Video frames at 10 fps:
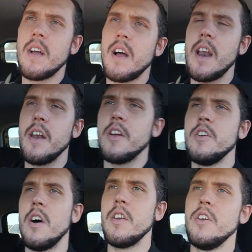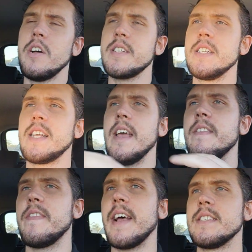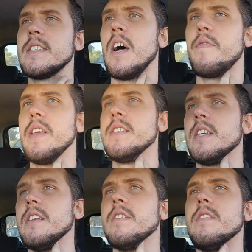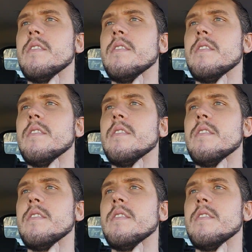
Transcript: I don't know, not to say that stuff isn't